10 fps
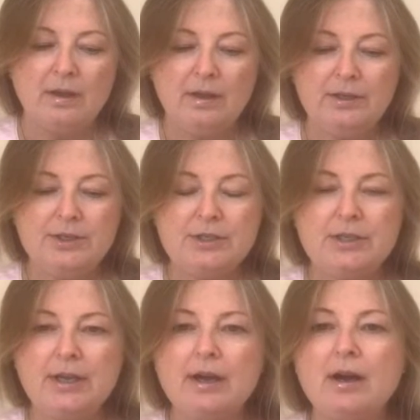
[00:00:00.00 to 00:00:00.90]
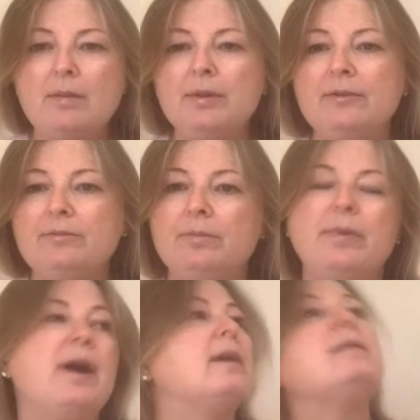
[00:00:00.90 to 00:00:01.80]
And just take a couple of
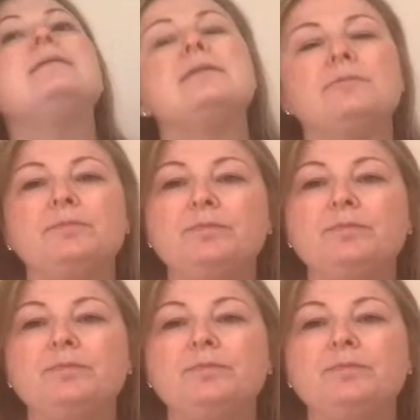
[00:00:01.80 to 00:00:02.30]
breaths